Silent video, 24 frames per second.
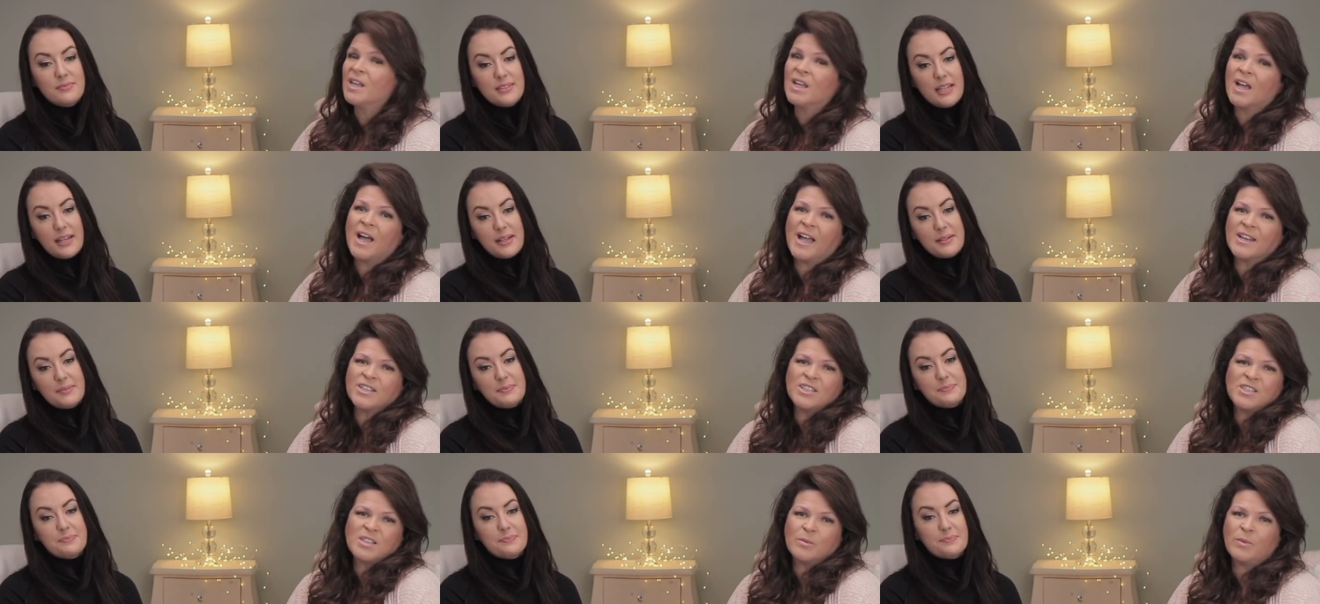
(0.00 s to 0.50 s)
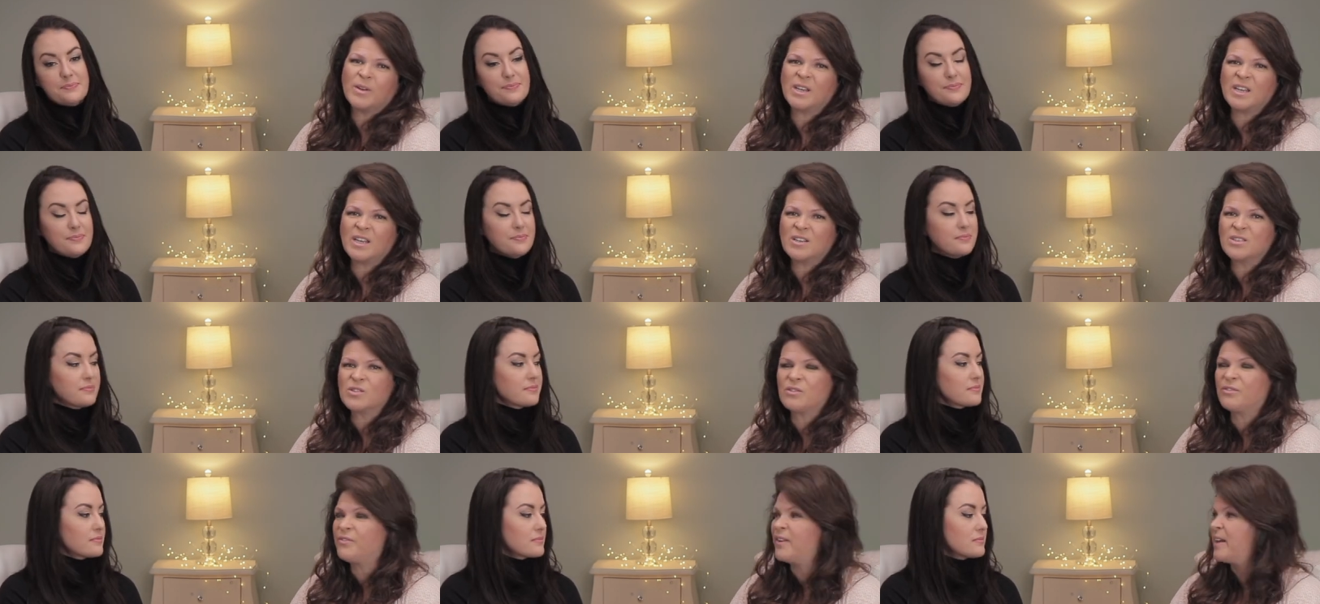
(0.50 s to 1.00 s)
Speaker 1: yeah. i just didn't want to
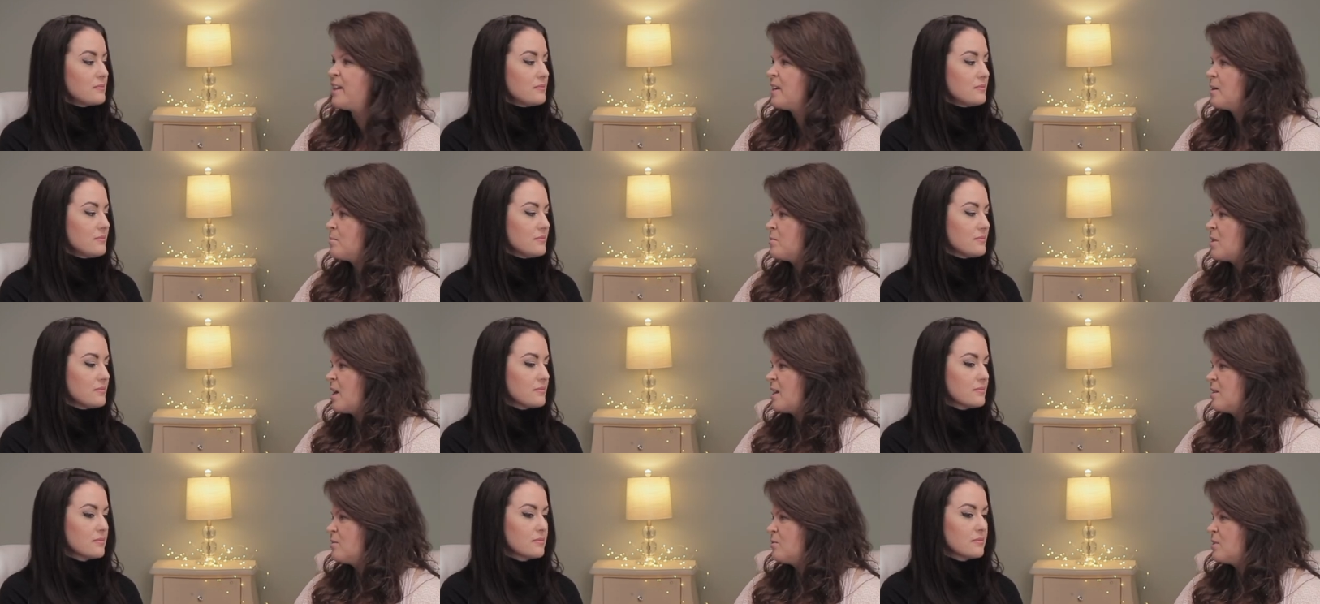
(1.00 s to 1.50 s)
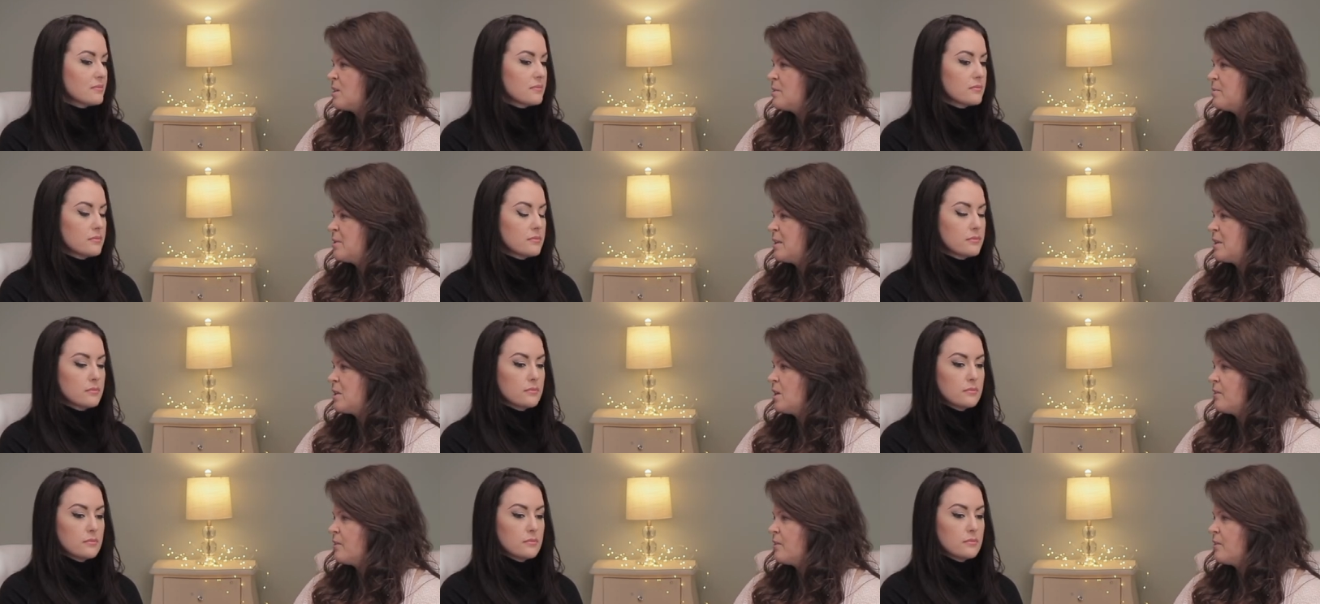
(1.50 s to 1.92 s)
get into a fight i do not want to be